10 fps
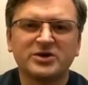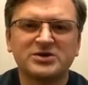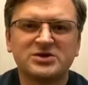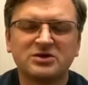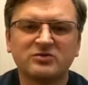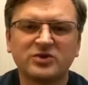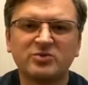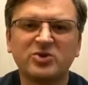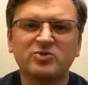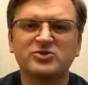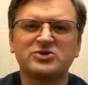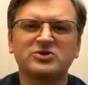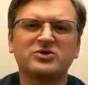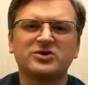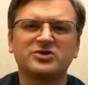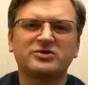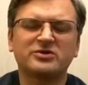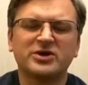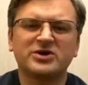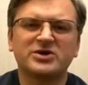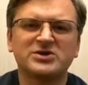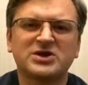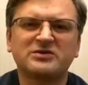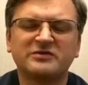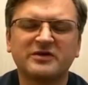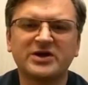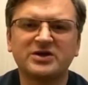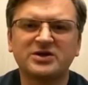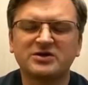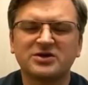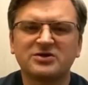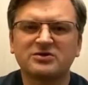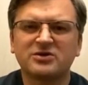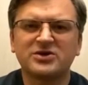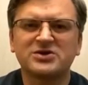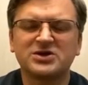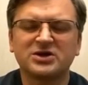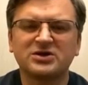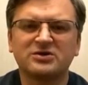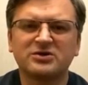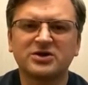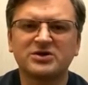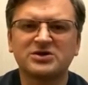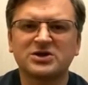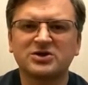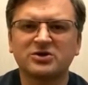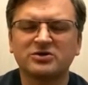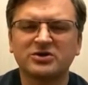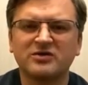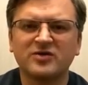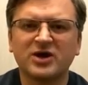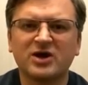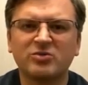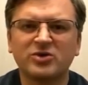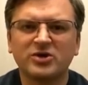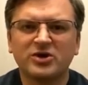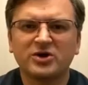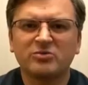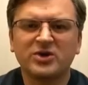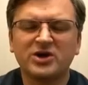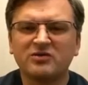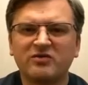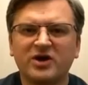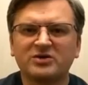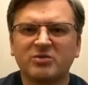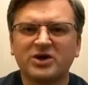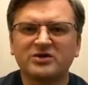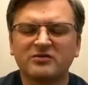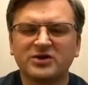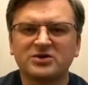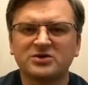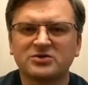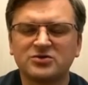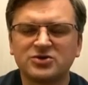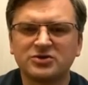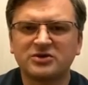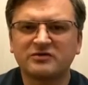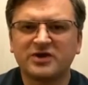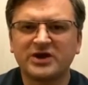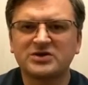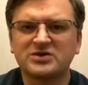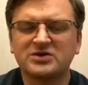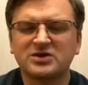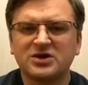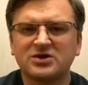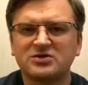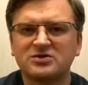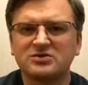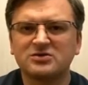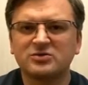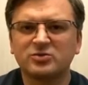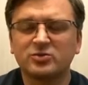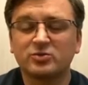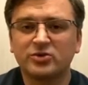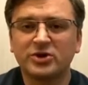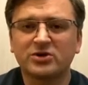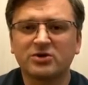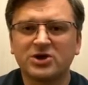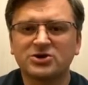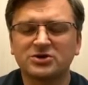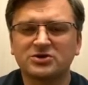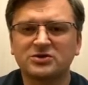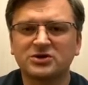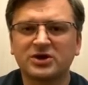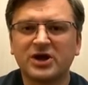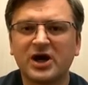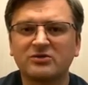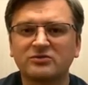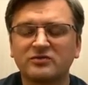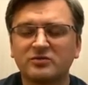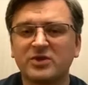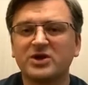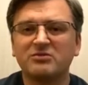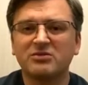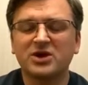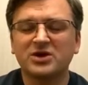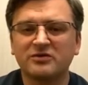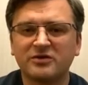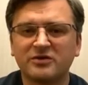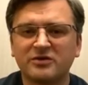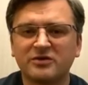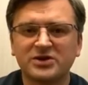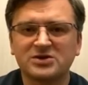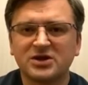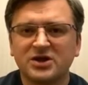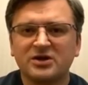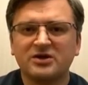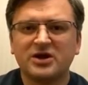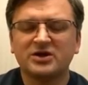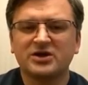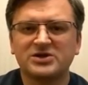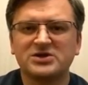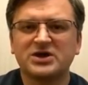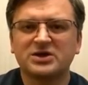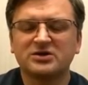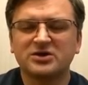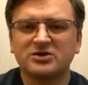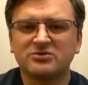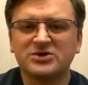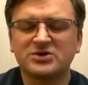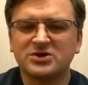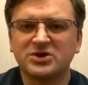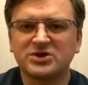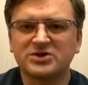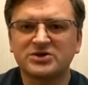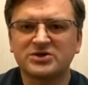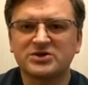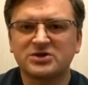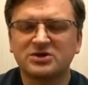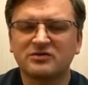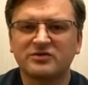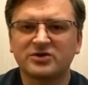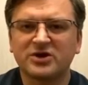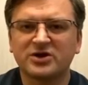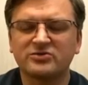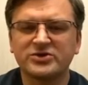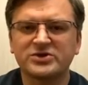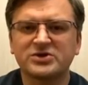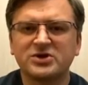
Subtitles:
So when people saw that Ukrainians are fighting, that Ukrainians are not giving up, many felt motivated to join the fight and to bring Russia to an account for many, many things that it has done in recent years in different countries.